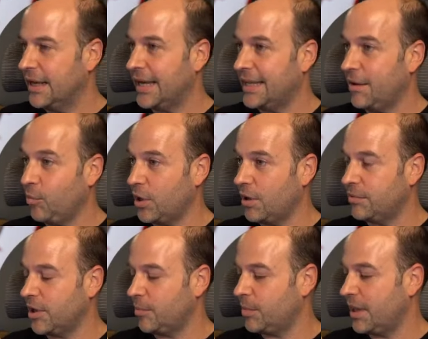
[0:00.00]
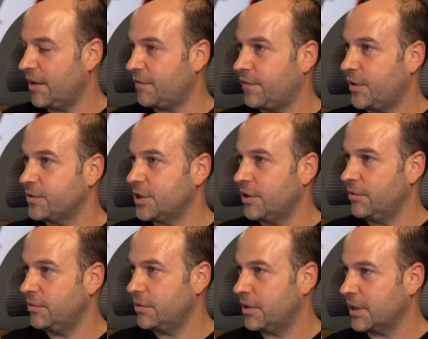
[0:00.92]
And then when I'm done with that
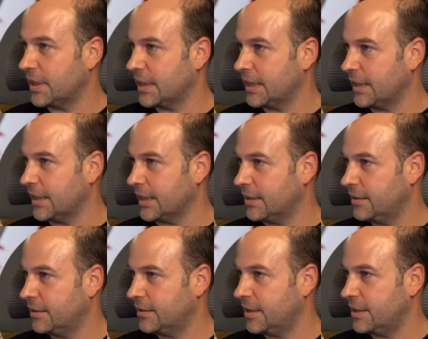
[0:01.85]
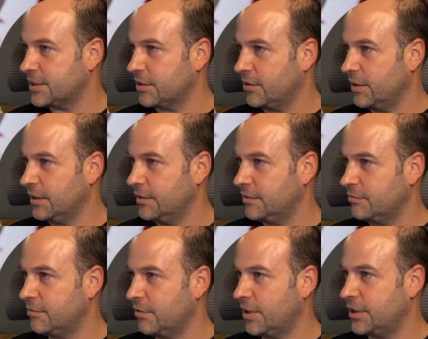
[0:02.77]
photo, I can click this guy
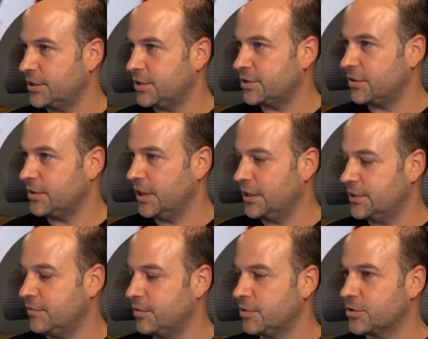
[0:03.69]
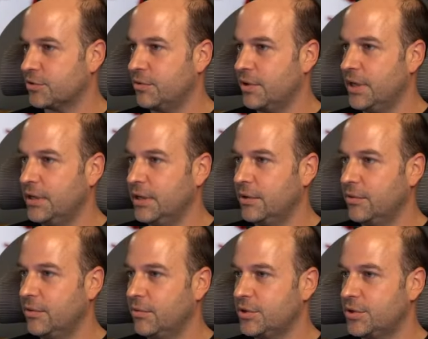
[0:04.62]
right just on the edge of your screen,
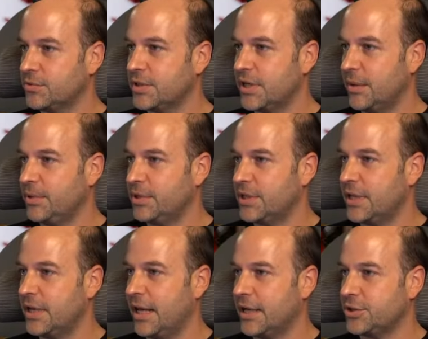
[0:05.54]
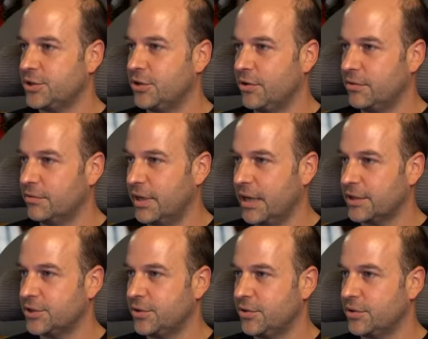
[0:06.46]
which will take me to the next shot,
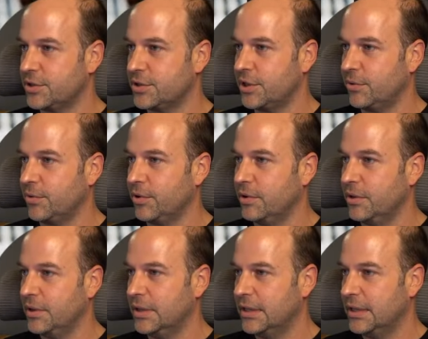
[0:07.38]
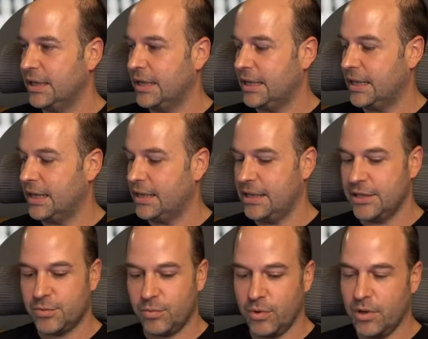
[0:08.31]
and so on. And then
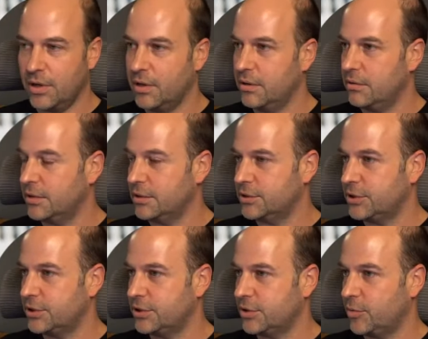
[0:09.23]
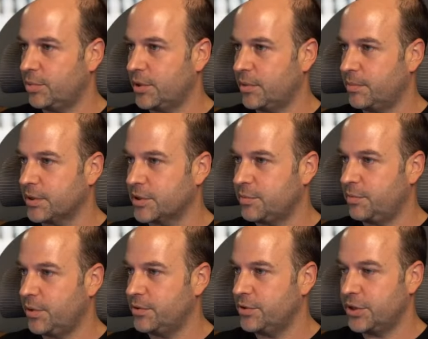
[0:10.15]
this one, let's just open up
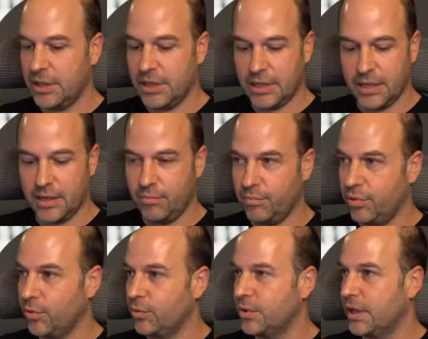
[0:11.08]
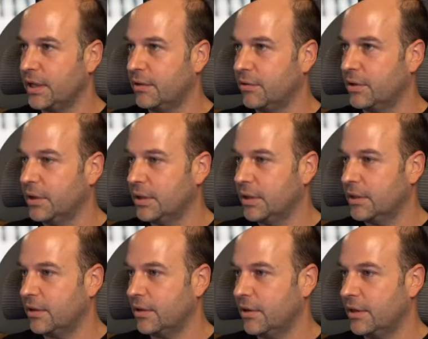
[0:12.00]
exposure and pull down
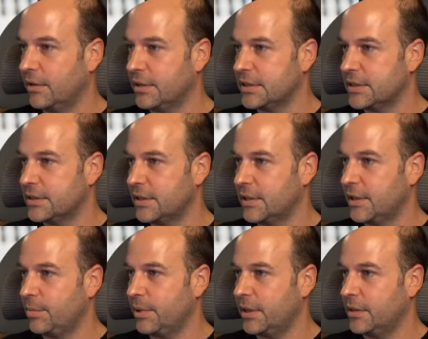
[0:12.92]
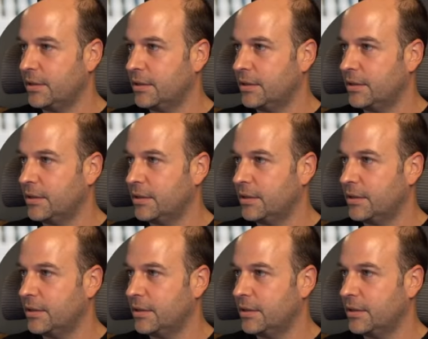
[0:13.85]
the highlights a little bit.